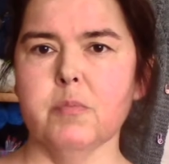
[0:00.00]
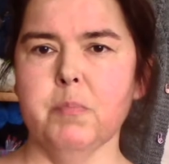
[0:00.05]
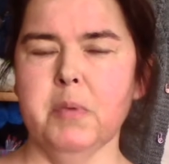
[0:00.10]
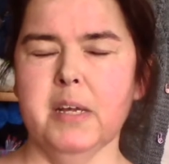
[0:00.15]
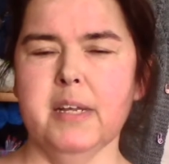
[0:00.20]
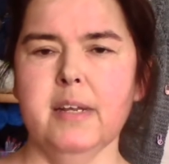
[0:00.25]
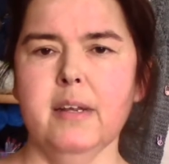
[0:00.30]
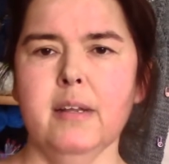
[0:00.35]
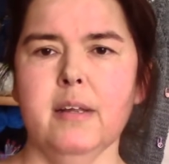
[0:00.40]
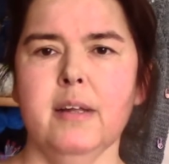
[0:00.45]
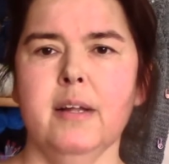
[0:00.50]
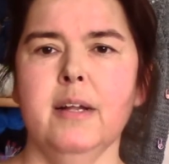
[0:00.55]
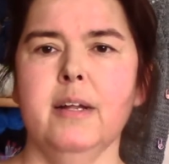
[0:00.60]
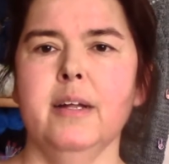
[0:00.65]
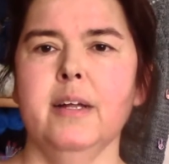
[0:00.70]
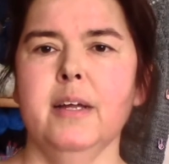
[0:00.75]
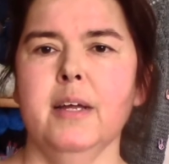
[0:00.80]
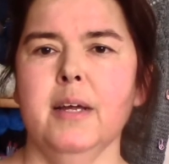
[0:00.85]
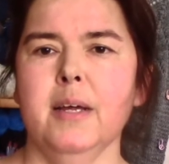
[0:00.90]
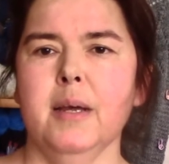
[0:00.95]
spin,
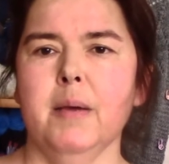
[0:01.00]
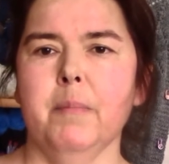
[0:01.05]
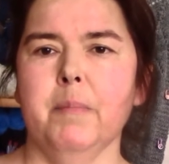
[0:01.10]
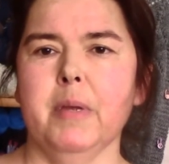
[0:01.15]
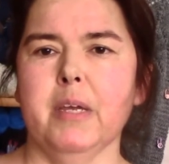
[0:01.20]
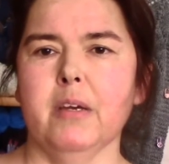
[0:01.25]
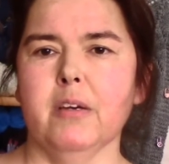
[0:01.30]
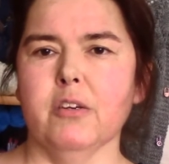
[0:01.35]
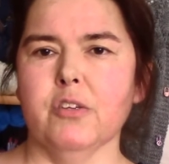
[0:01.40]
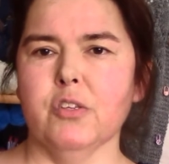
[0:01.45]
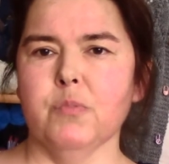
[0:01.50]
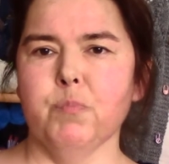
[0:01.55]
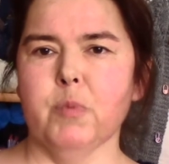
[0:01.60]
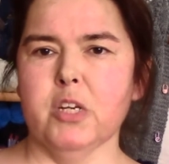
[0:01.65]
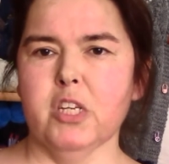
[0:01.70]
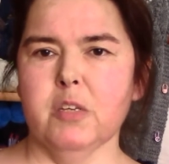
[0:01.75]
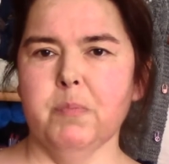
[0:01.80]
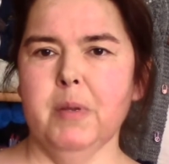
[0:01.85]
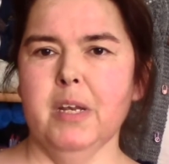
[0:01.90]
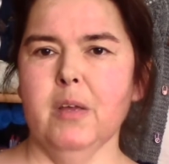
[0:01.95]
because
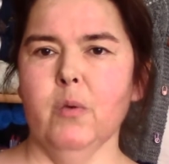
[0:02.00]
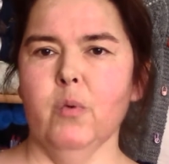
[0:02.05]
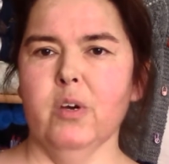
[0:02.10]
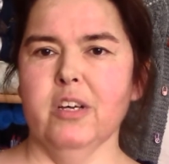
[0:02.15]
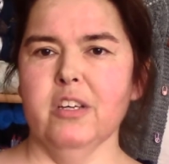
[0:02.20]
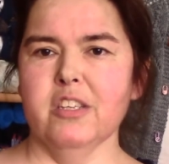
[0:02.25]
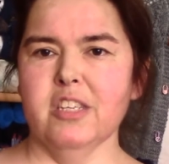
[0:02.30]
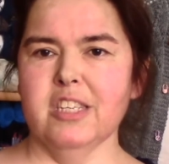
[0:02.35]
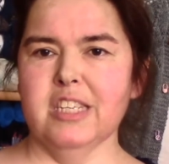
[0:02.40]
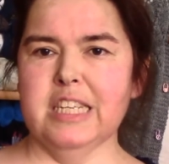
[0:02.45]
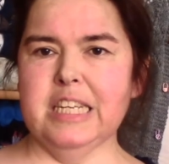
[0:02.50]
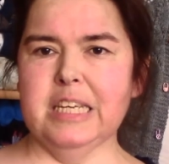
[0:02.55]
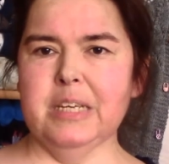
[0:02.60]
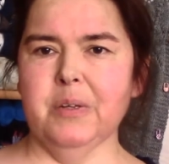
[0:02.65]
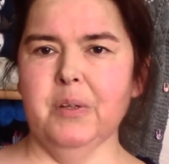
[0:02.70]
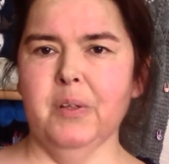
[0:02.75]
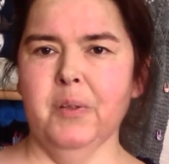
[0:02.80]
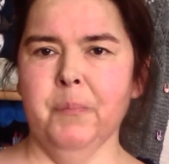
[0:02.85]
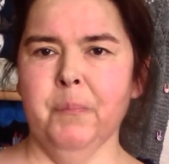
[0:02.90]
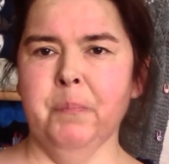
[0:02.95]
my spinning wheel is
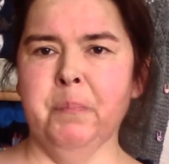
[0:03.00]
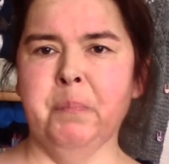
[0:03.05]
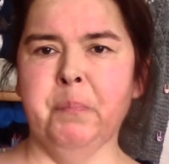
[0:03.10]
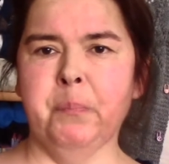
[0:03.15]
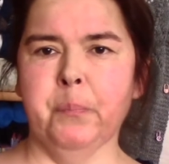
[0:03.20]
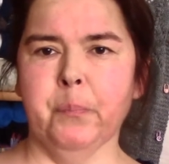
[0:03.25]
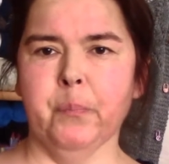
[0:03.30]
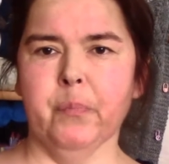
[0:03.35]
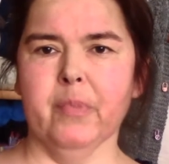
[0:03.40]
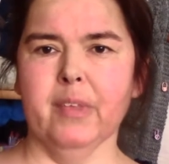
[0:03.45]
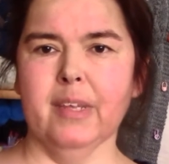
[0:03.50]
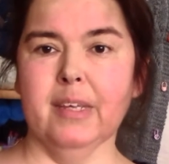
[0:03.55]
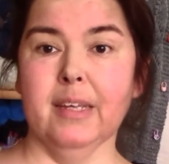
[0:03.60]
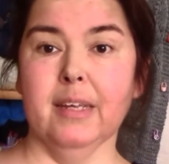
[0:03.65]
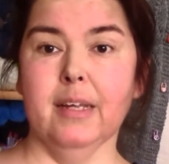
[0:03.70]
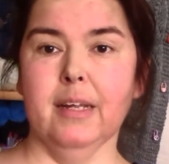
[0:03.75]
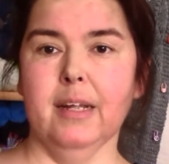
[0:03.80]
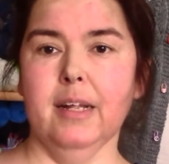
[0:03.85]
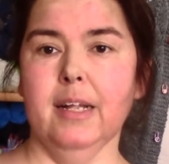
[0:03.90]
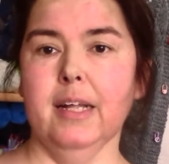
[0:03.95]
still
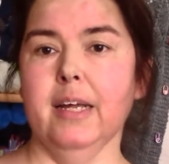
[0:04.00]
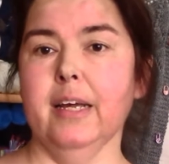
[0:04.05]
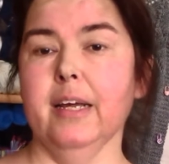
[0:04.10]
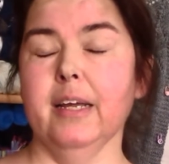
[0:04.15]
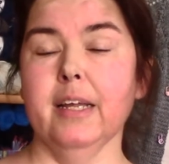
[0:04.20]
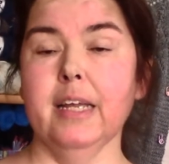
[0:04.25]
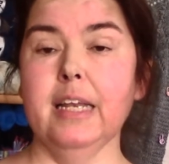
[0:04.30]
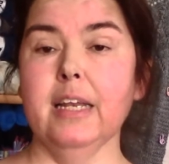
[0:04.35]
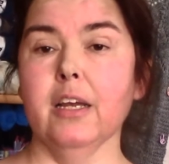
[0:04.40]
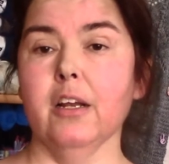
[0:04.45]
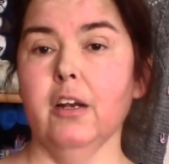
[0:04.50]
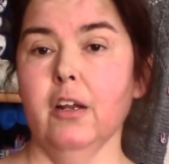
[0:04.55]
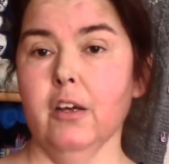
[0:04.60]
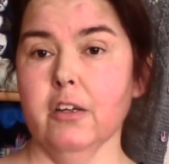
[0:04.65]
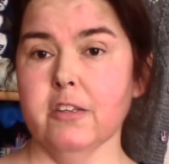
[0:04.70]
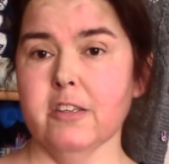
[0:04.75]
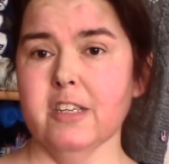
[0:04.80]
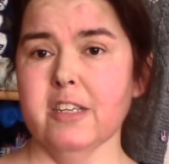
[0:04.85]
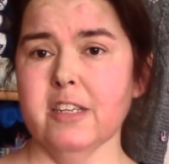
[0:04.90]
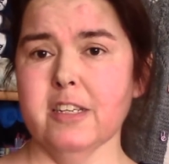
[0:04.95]
in the
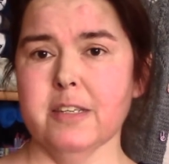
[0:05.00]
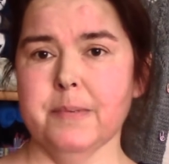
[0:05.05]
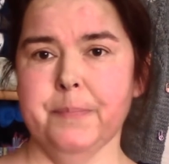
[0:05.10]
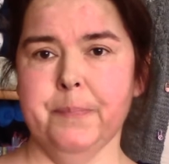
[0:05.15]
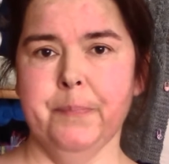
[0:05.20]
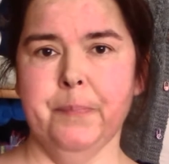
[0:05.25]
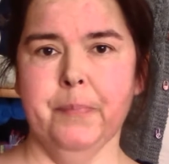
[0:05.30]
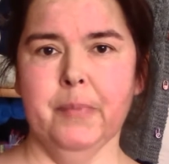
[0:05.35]
closet,